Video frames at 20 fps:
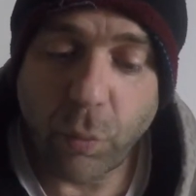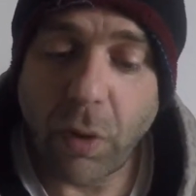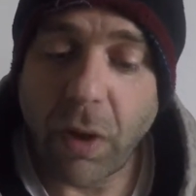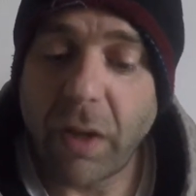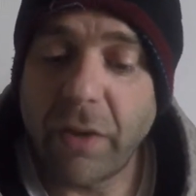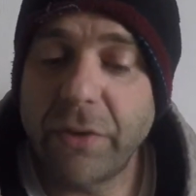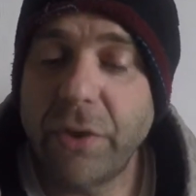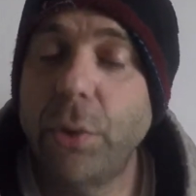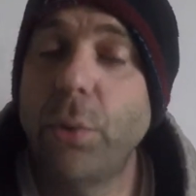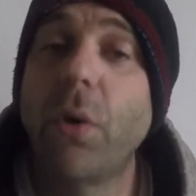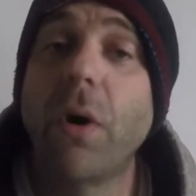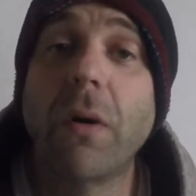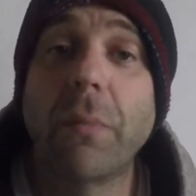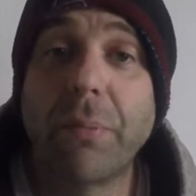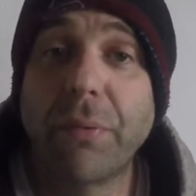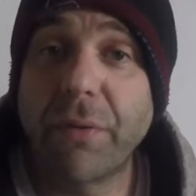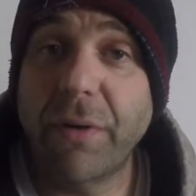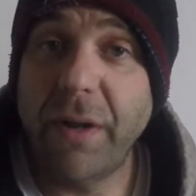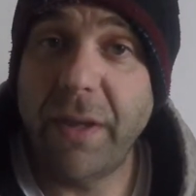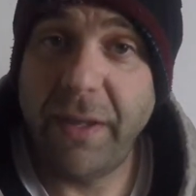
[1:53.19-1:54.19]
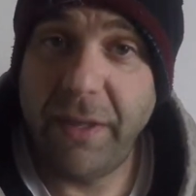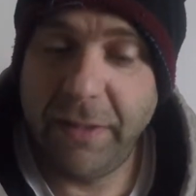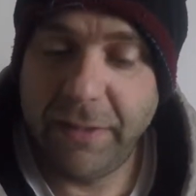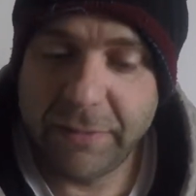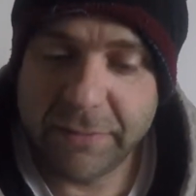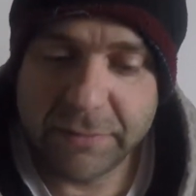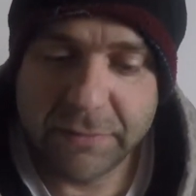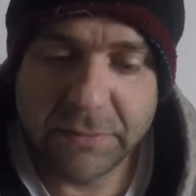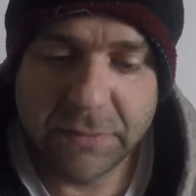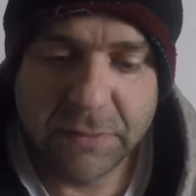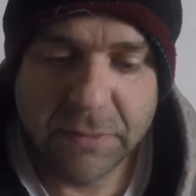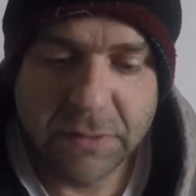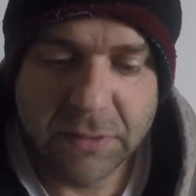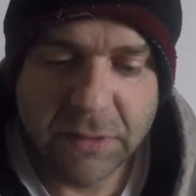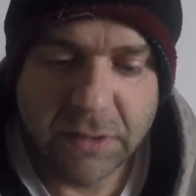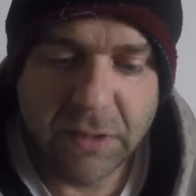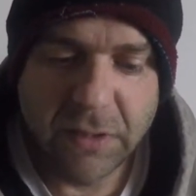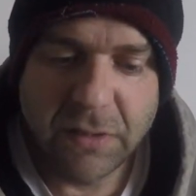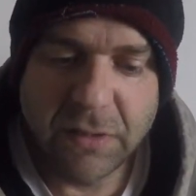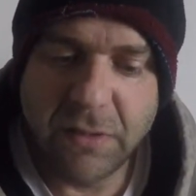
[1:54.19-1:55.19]
while you are praying
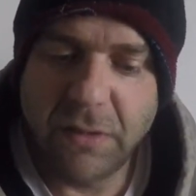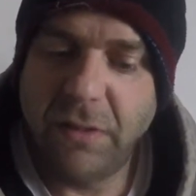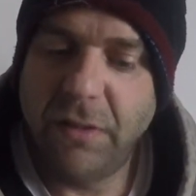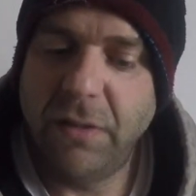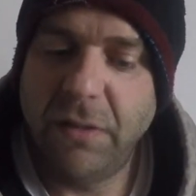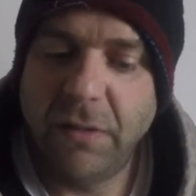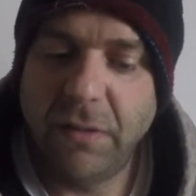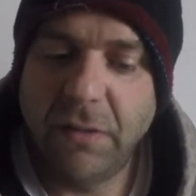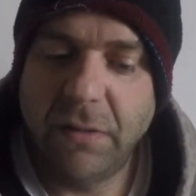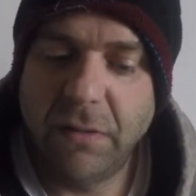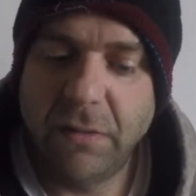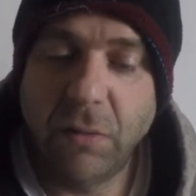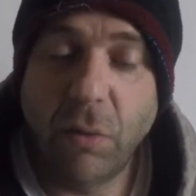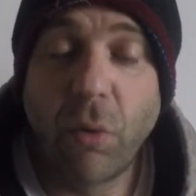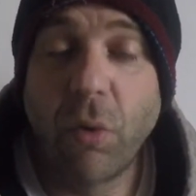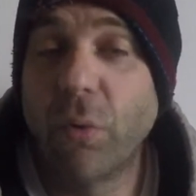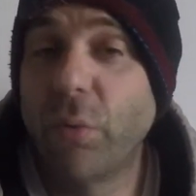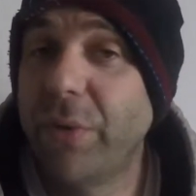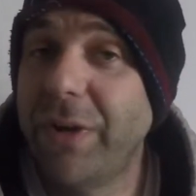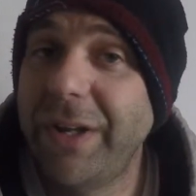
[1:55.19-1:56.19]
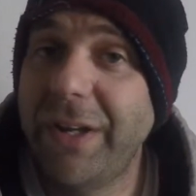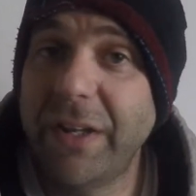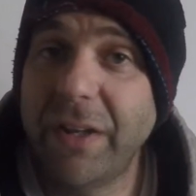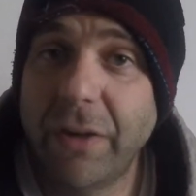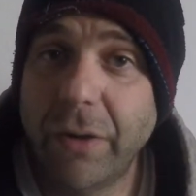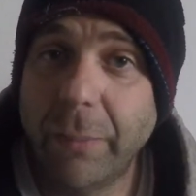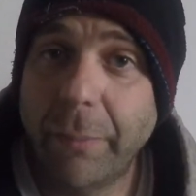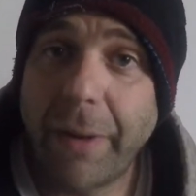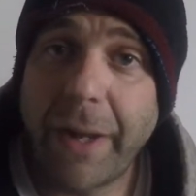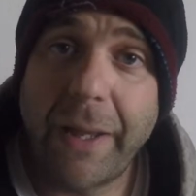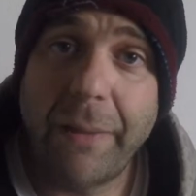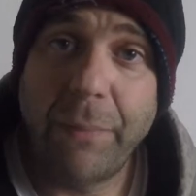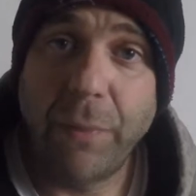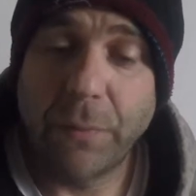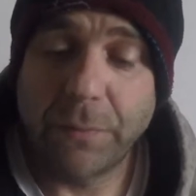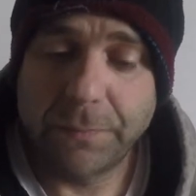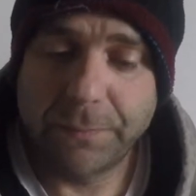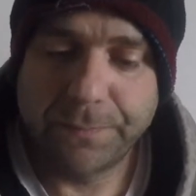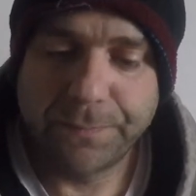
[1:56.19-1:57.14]
or reading your Bible,